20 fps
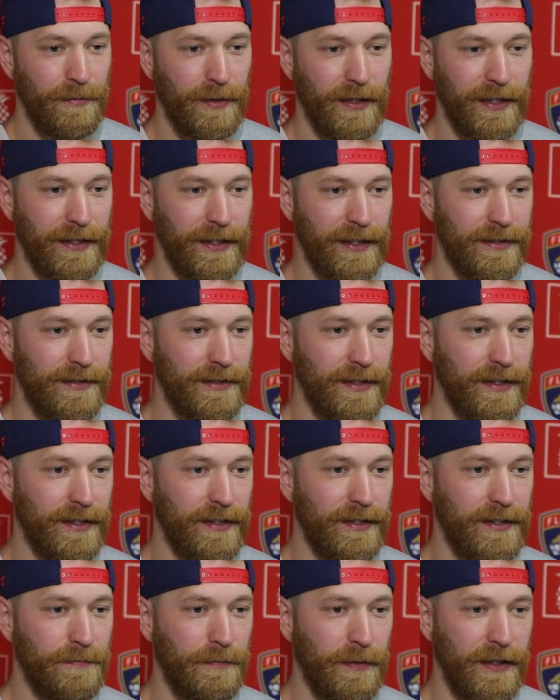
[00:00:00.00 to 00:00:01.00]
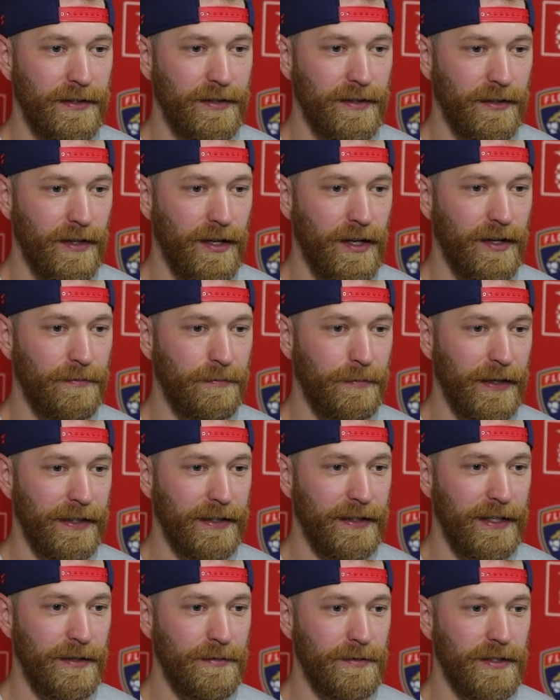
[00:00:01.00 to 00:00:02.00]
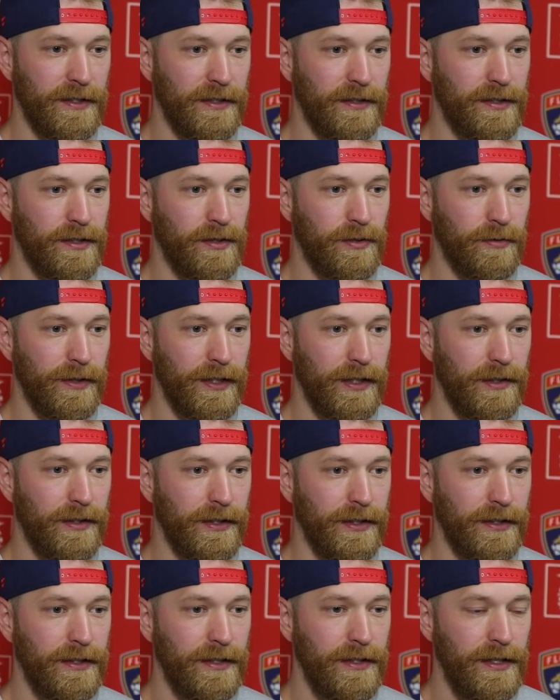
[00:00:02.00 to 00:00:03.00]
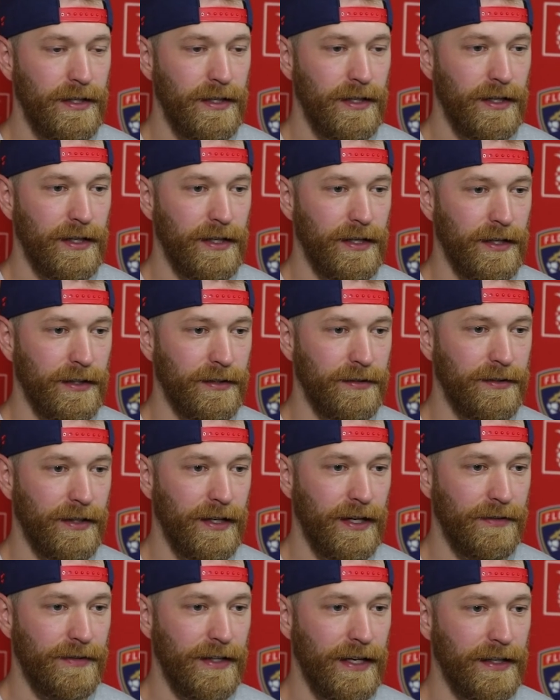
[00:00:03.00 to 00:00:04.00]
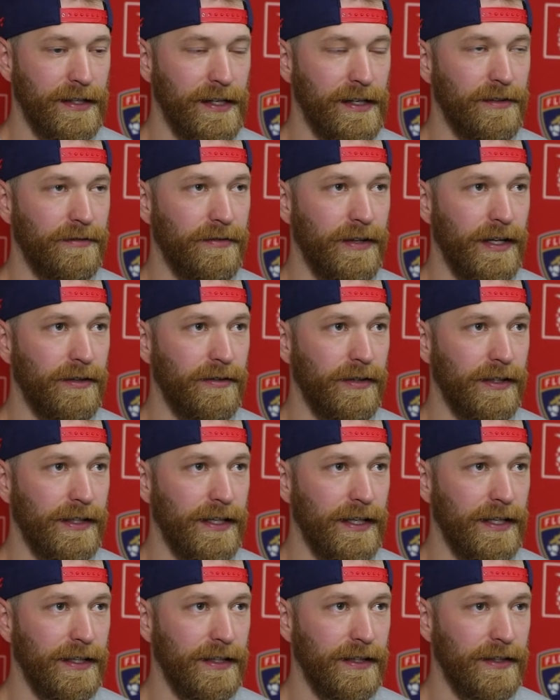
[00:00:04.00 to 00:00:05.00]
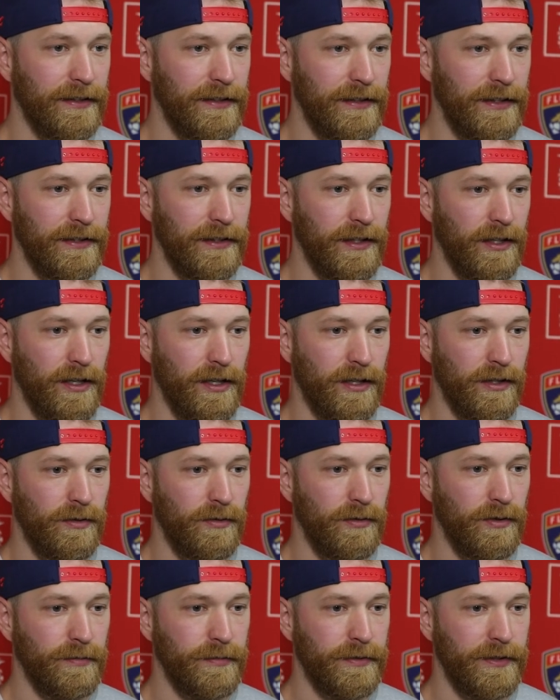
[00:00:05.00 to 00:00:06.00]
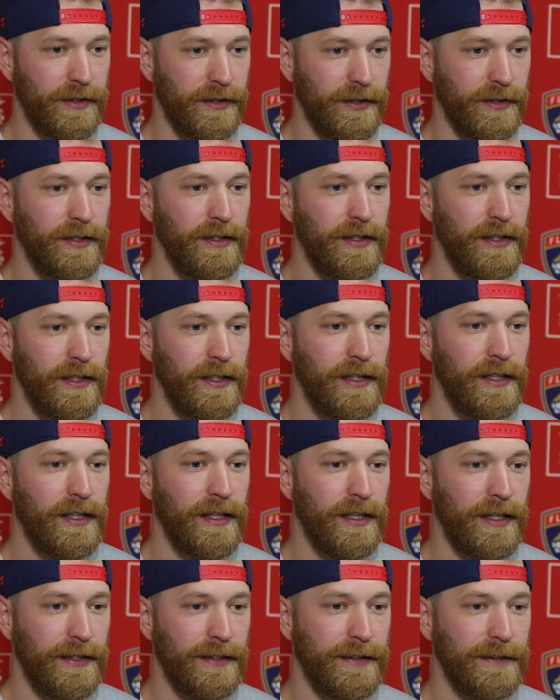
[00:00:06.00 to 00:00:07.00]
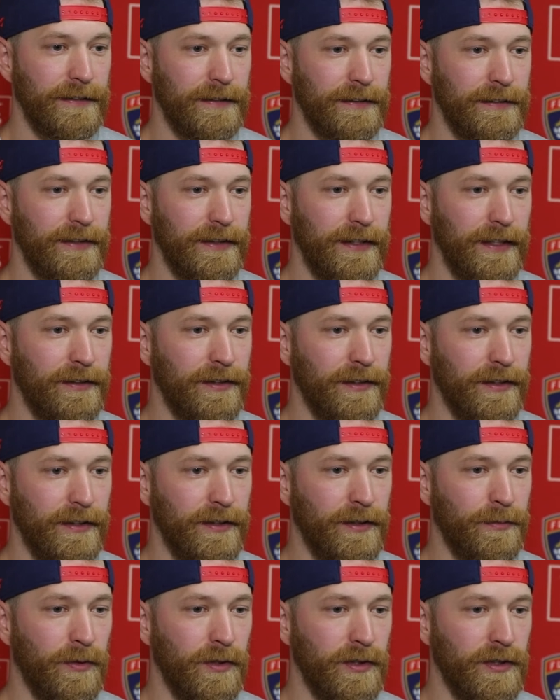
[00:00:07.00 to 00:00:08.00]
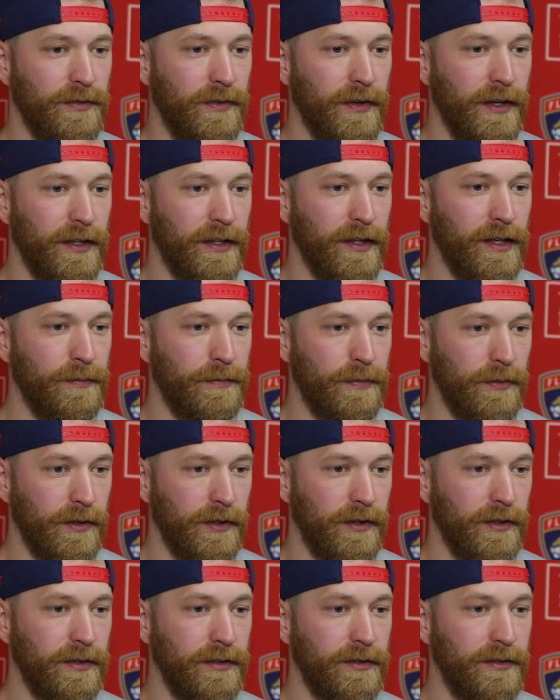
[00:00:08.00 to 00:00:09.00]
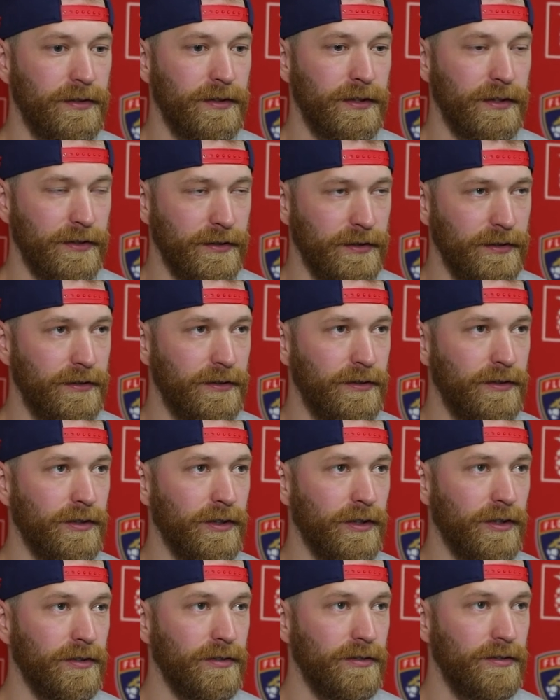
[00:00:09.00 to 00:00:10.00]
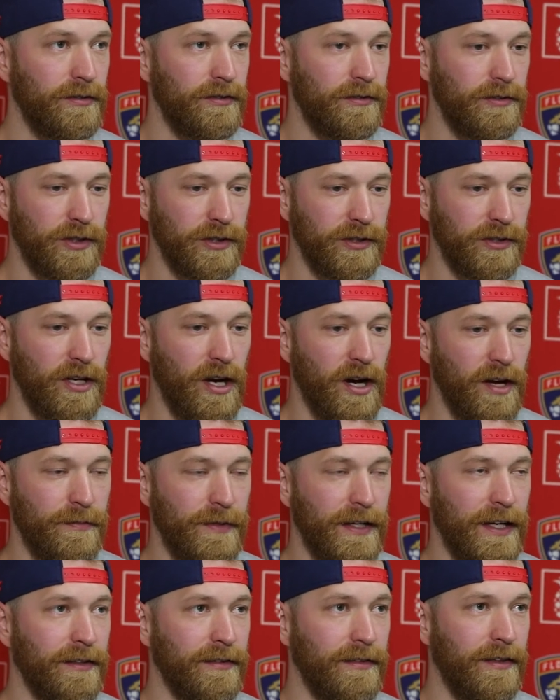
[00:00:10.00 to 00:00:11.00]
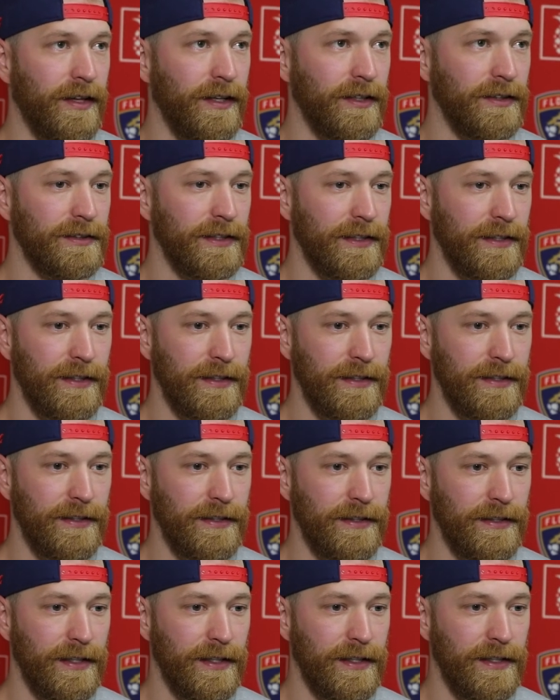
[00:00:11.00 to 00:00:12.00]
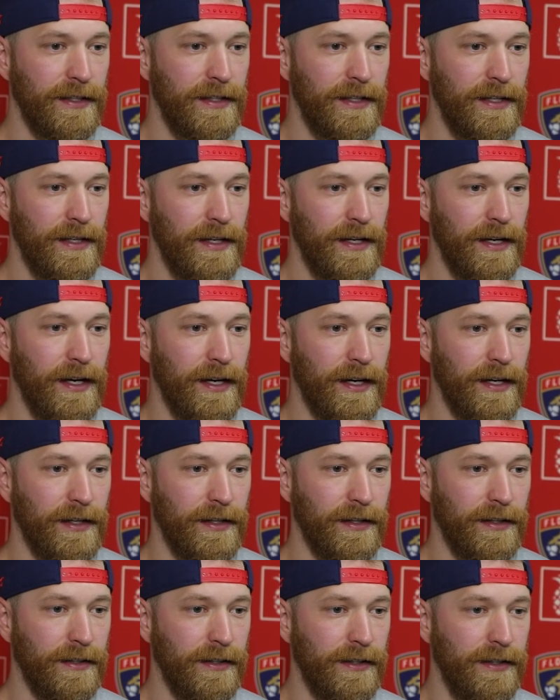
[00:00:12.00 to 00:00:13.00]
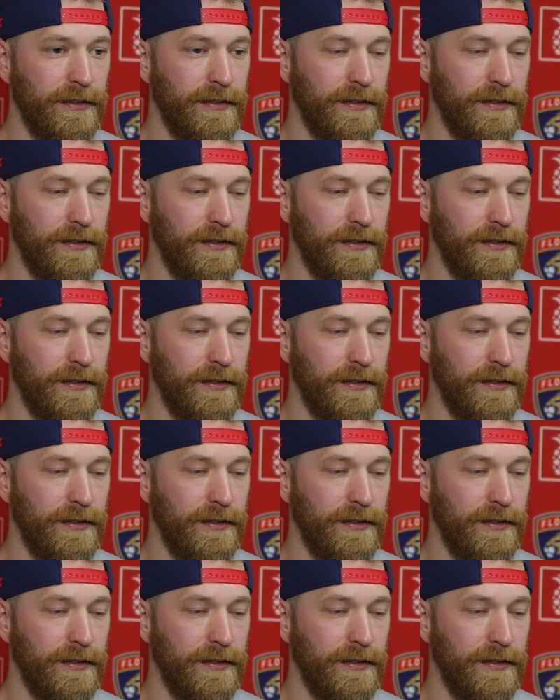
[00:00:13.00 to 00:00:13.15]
but like I said, he's played a lot of big games in his career, and to have that kind of veteran guy in the locker room to get the boys fired up or to just calm down things, I think he's a